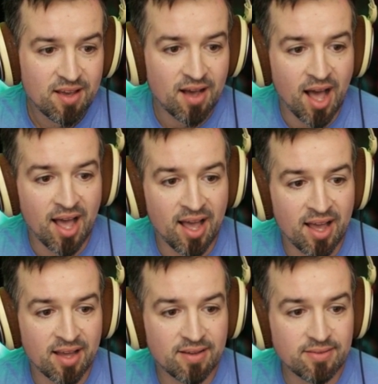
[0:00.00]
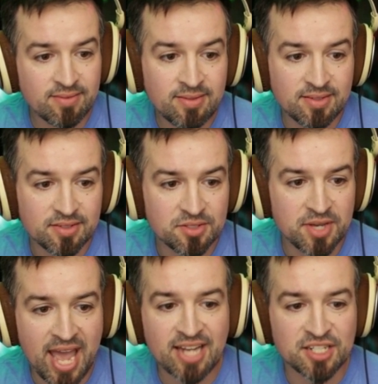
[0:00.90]
Uh, you
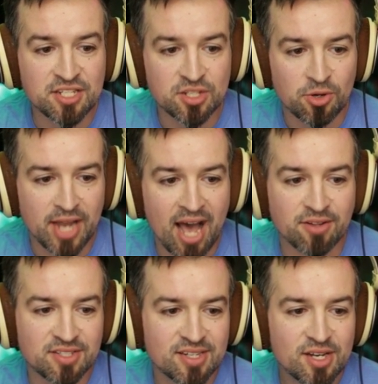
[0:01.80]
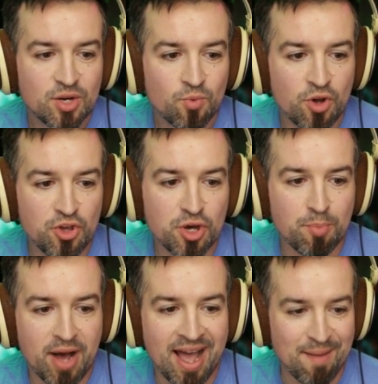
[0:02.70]
can't, she's sold out. Well, you could
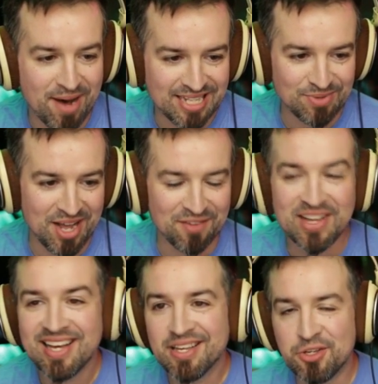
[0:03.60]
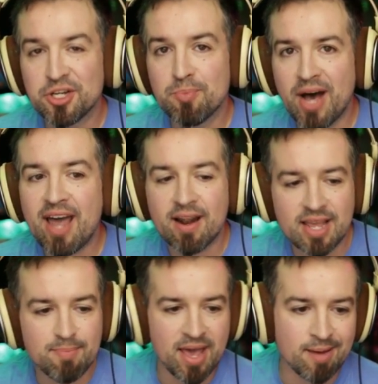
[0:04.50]
buy, I bought twelve. You could buy it on
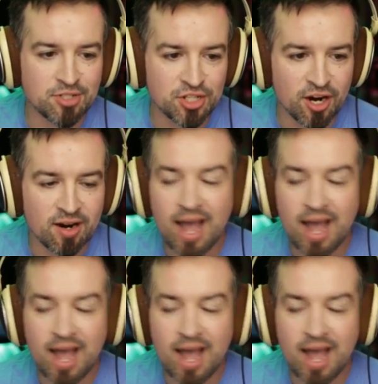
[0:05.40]
eBay, I'm sure.